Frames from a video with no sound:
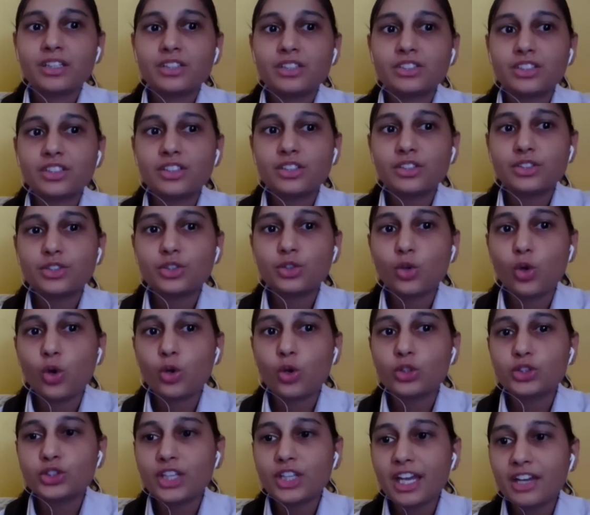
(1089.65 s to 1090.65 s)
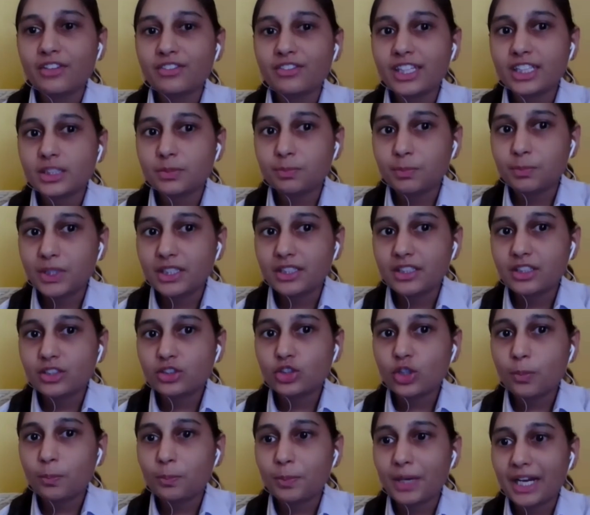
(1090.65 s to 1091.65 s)
So, you also have the
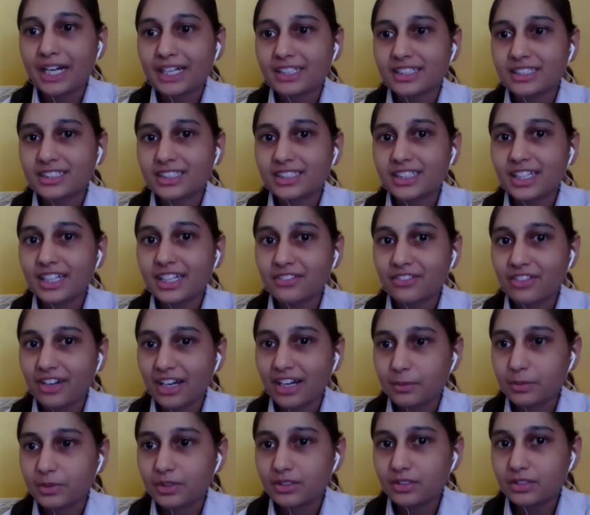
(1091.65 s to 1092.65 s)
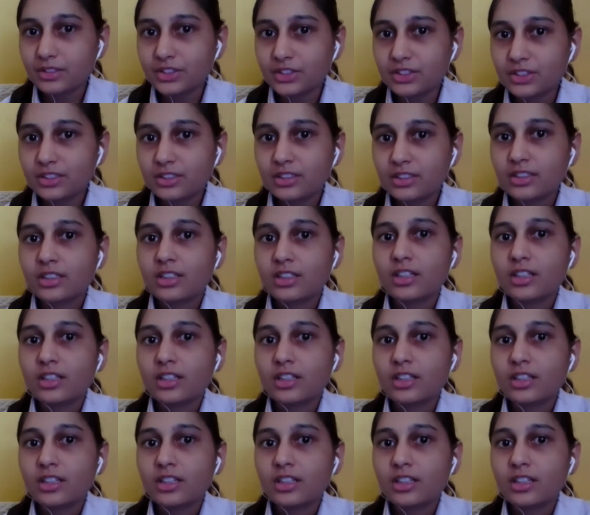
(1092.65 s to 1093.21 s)
experience of practicing at tribunals.